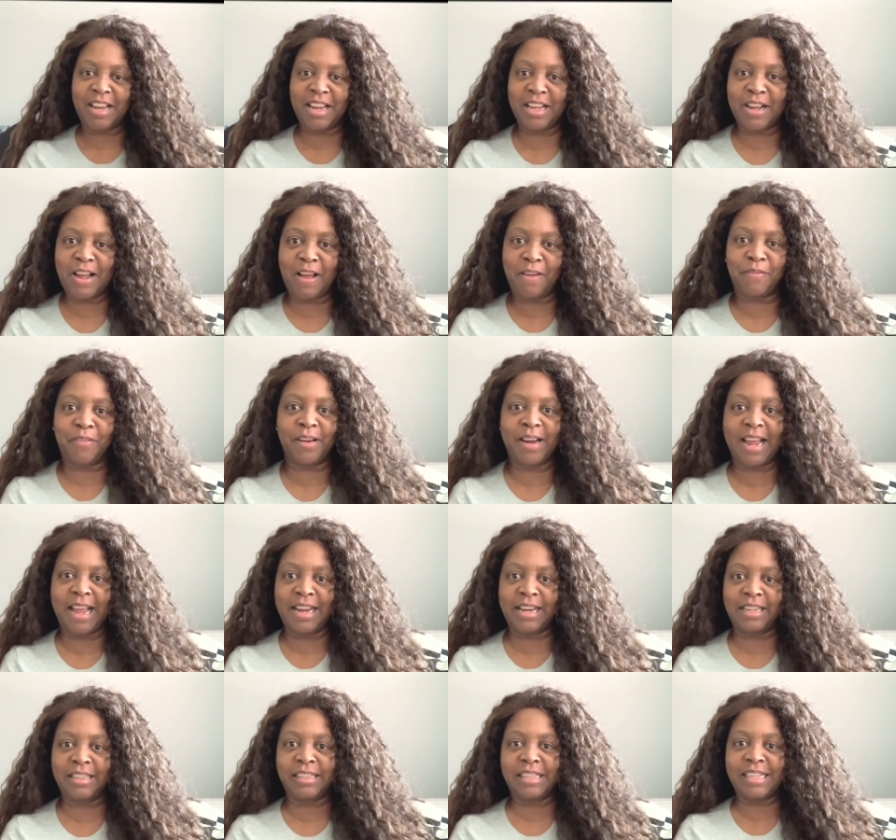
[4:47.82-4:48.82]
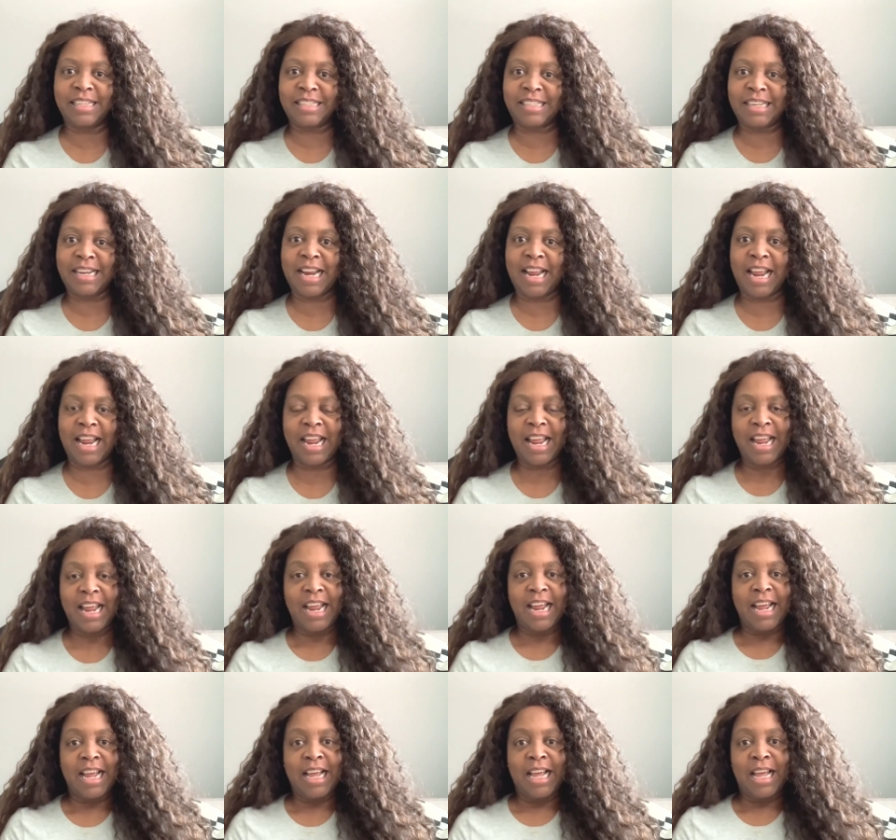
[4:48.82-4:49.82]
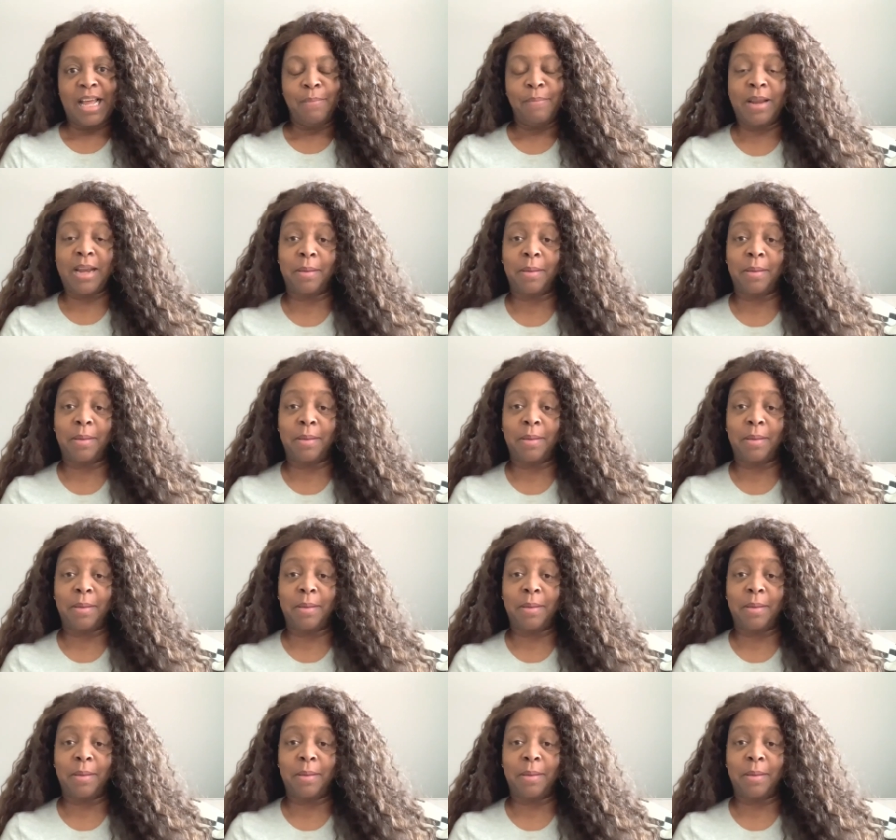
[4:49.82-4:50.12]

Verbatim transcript: all I got for Ed and Liz today. My